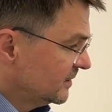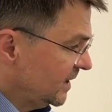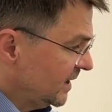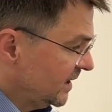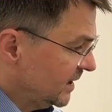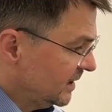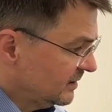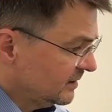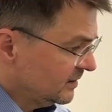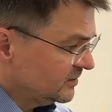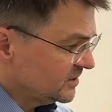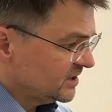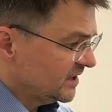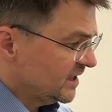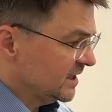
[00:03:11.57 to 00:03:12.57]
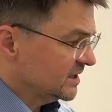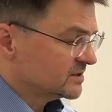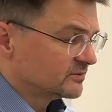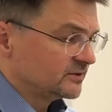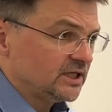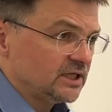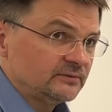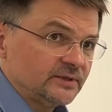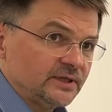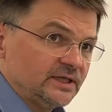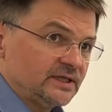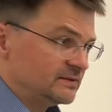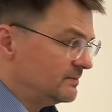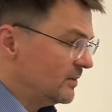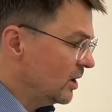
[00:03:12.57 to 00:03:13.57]
And you see that it's really
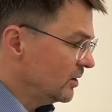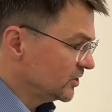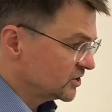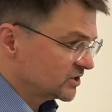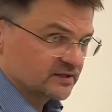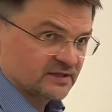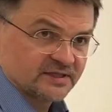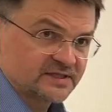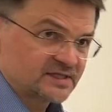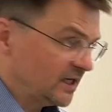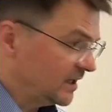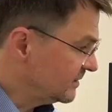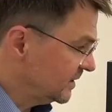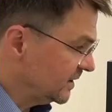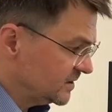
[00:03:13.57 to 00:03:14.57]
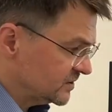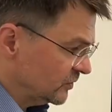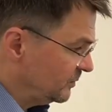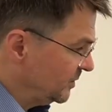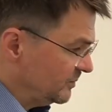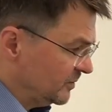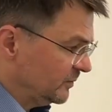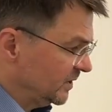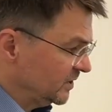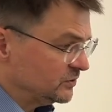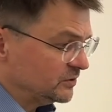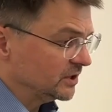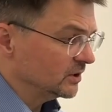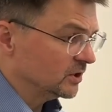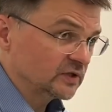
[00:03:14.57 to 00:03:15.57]
demolished standard, so people were
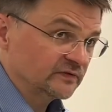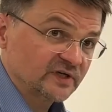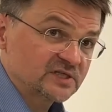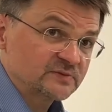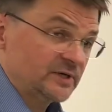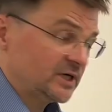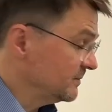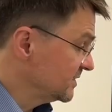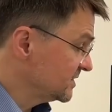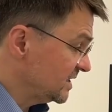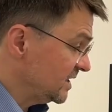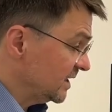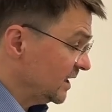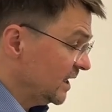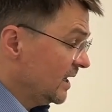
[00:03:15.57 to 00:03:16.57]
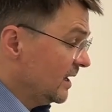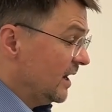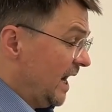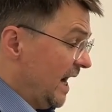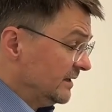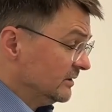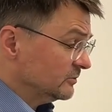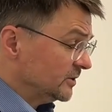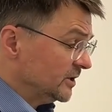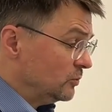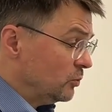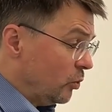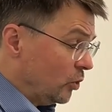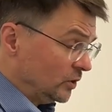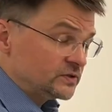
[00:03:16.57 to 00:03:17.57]
doing a lot of experiments here. I don't really
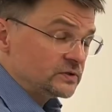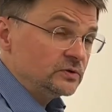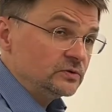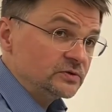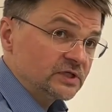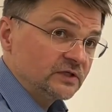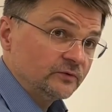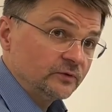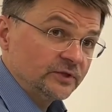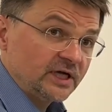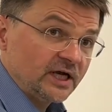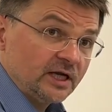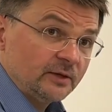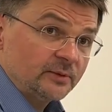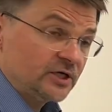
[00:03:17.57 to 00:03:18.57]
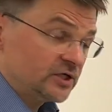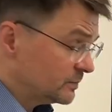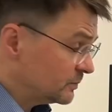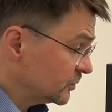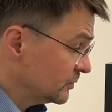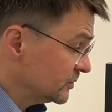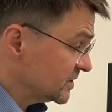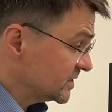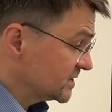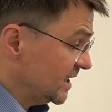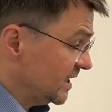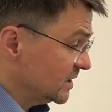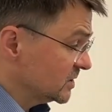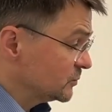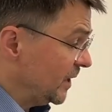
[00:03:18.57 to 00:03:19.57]
want to use it for the calibration process.
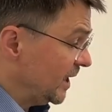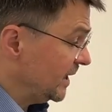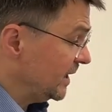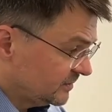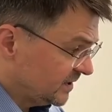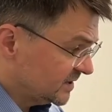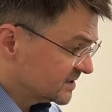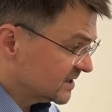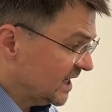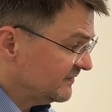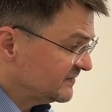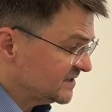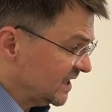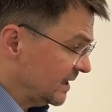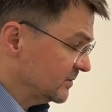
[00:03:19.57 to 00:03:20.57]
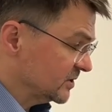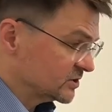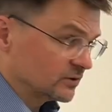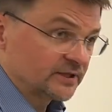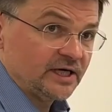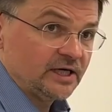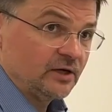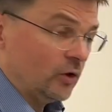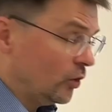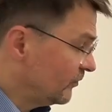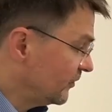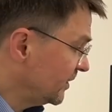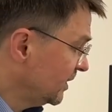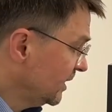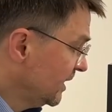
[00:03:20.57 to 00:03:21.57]
That is why its lifetime is already
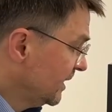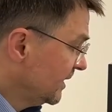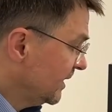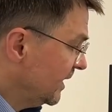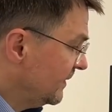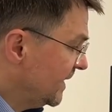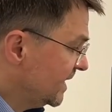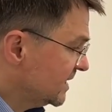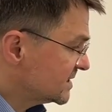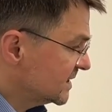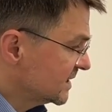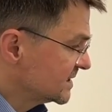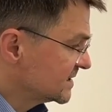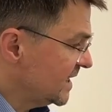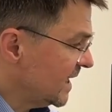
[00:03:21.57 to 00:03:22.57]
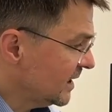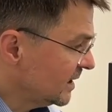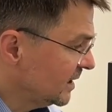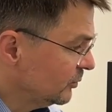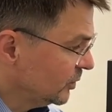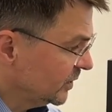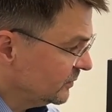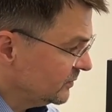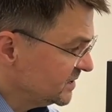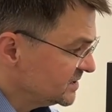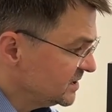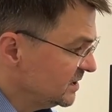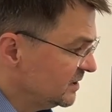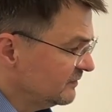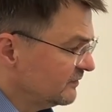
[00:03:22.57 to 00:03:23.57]
over, and that's exactly what we
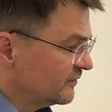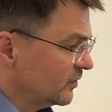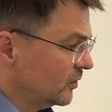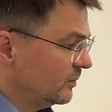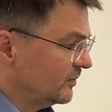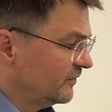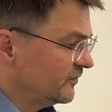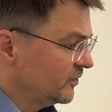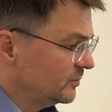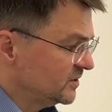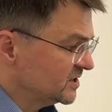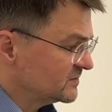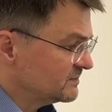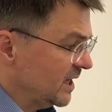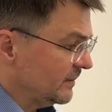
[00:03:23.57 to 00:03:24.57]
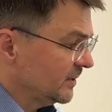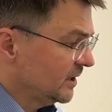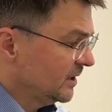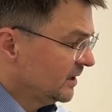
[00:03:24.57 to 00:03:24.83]
see from this map.